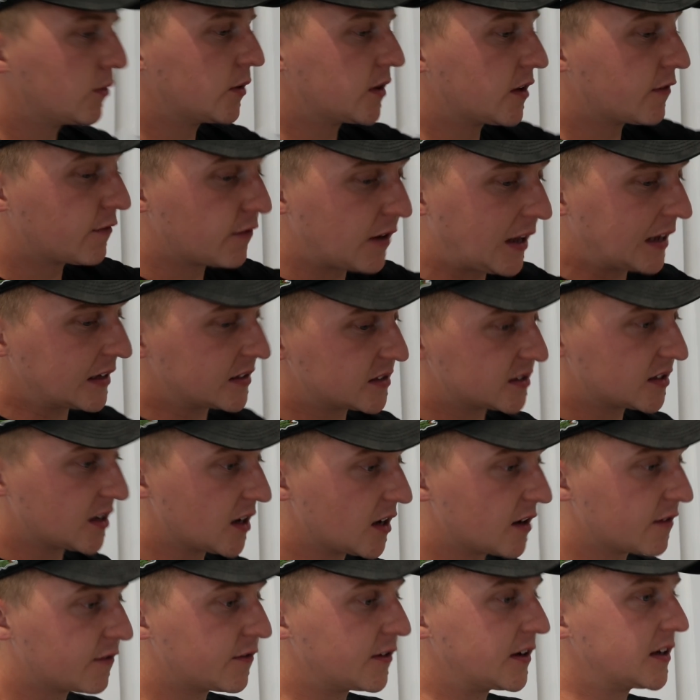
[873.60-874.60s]
with a flat
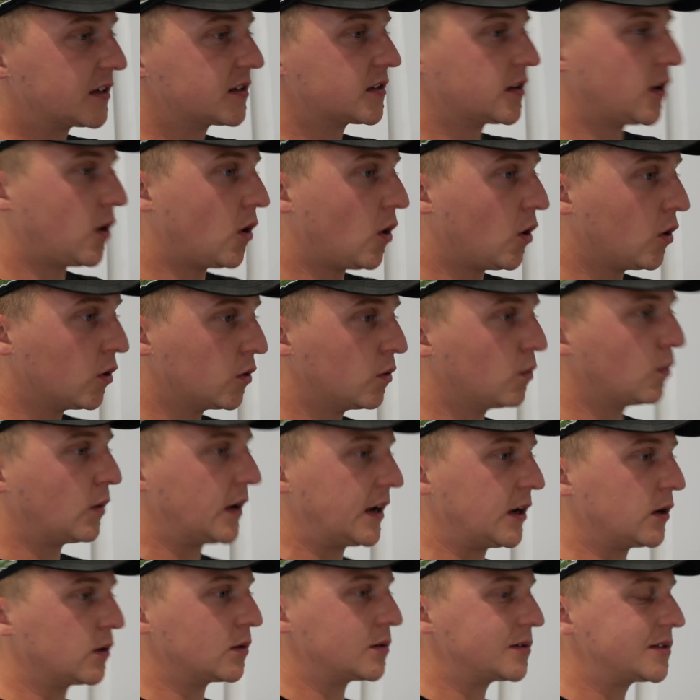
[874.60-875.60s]
surface on
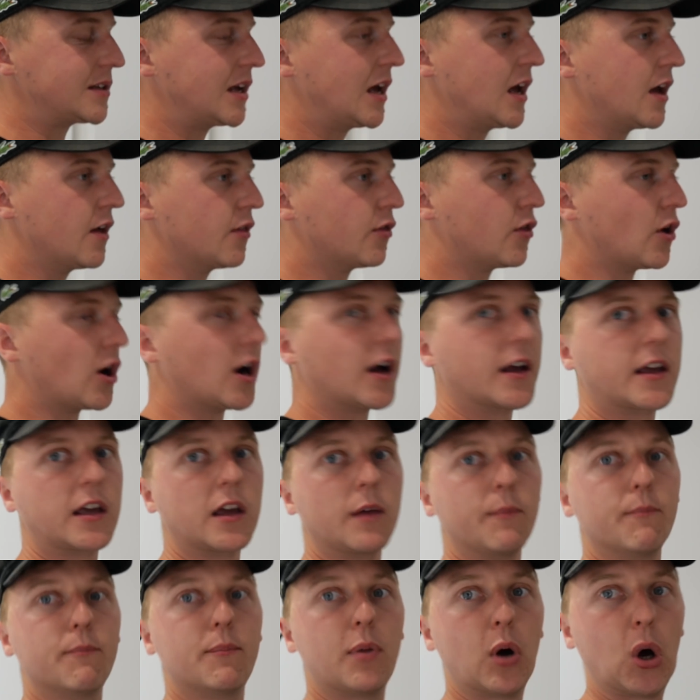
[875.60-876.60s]
wheels that I
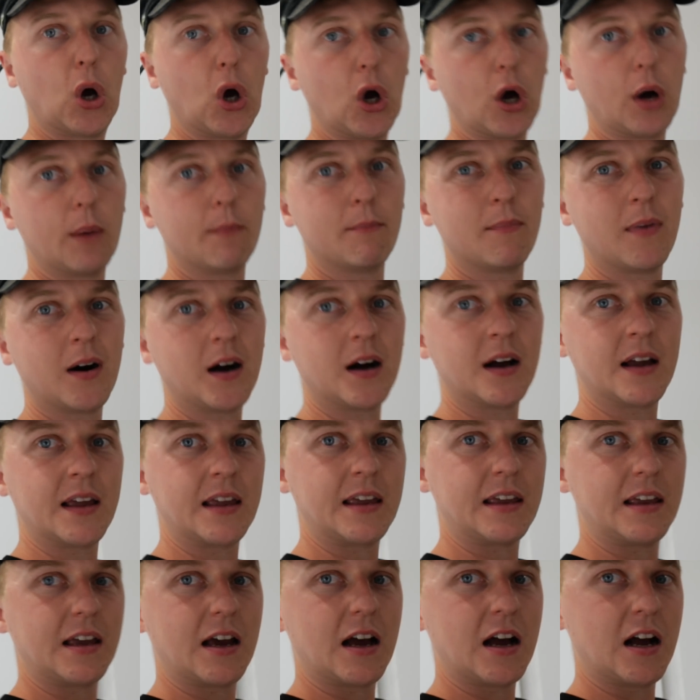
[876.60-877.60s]
can put
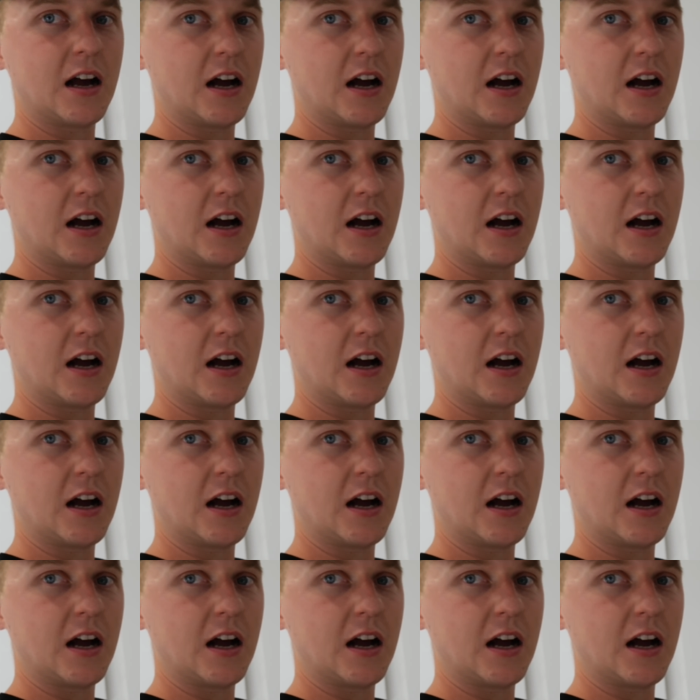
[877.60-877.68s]
my